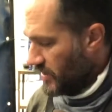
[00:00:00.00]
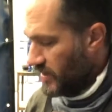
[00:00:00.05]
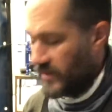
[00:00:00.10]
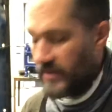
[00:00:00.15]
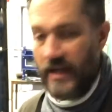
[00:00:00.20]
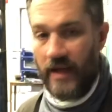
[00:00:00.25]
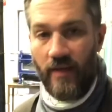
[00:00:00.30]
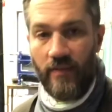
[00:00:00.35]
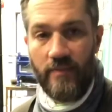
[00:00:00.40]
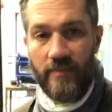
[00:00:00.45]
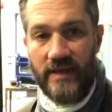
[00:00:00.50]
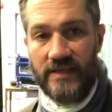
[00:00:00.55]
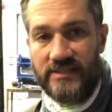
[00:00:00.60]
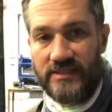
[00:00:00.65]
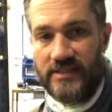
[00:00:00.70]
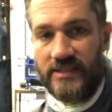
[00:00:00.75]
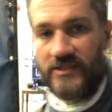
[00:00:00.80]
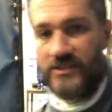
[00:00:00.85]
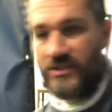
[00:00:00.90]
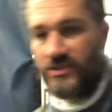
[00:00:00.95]
Now, the best
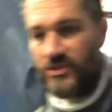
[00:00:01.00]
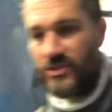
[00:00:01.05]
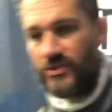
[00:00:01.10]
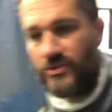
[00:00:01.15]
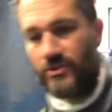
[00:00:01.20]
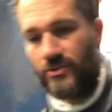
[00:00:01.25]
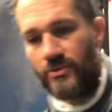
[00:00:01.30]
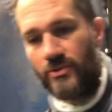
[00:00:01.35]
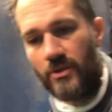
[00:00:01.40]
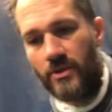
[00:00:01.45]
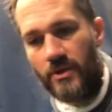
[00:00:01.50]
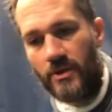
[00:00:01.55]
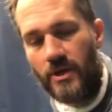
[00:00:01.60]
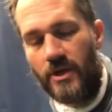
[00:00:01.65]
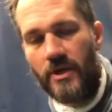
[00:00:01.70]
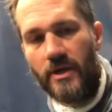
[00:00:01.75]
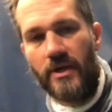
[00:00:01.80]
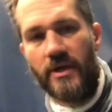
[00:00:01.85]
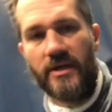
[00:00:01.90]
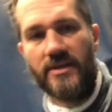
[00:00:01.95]
thing to do
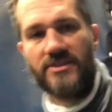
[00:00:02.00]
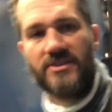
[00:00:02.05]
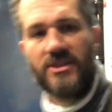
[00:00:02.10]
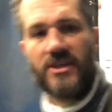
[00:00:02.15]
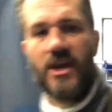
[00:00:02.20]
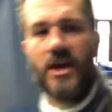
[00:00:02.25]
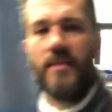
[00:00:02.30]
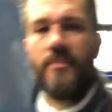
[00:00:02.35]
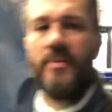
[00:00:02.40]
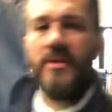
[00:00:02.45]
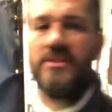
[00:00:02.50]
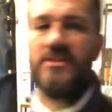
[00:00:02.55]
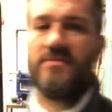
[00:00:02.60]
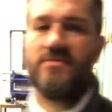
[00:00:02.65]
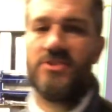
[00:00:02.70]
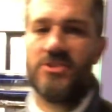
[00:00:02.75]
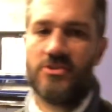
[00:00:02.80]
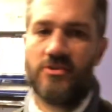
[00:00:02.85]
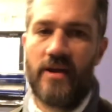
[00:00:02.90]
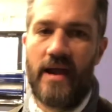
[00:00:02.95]
is to cut a piece of
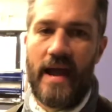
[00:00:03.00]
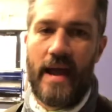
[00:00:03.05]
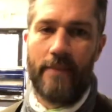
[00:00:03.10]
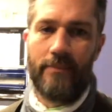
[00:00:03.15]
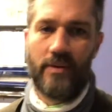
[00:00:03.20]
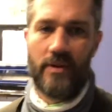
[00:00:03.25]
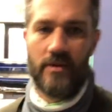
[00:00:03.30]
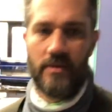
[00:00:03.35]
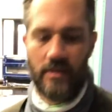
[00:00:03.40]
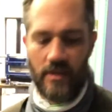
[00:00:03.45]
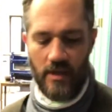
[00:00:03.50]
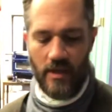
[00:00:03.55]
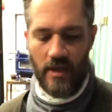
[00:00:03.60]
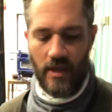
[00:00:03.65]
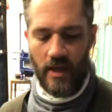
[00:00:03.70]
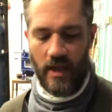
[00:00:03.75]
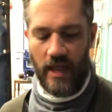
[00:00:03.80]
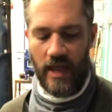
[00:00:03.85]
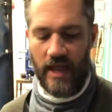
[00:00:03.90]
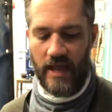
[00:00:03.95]
scrap
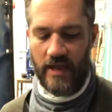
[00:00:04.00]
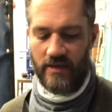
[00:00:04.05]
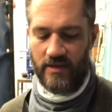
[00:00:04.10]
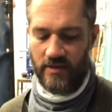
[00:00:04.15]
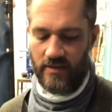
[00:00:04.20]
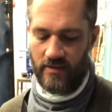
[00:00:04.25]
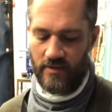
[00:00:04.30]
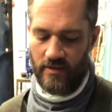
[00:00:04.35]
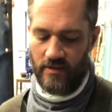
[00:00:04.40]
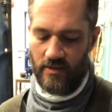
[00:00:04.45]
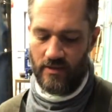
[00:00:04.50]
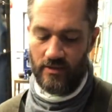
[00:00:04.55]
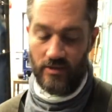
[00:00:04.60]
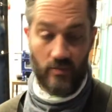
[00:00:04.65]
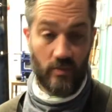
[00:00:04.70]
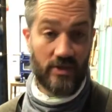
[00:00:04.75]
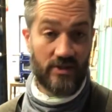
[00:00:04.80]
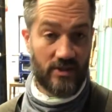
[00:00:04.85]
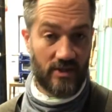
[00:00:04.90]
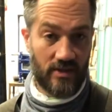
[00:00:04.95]
and
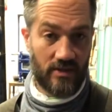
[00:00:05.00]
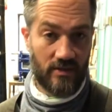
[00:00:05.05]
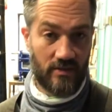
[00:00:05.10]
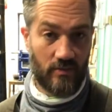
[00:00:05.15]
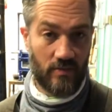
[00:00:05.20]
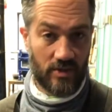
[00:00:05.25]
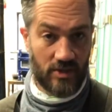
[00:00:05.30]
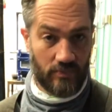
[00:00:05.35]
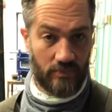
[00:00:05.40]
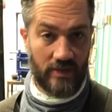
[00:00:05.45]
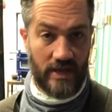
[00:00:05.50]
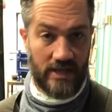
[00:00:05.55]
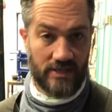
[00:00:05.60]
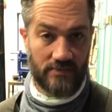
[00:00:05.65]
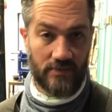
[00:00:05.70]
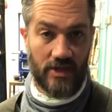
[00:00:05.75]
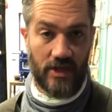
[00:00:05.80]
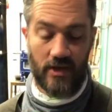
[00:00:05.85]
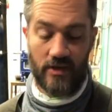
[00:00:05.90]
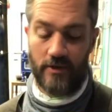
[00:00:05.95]
with the plasma
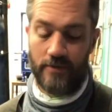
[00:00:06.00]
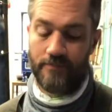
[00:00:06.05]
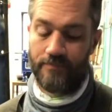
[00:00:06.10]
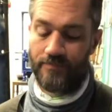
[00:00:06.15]
cutter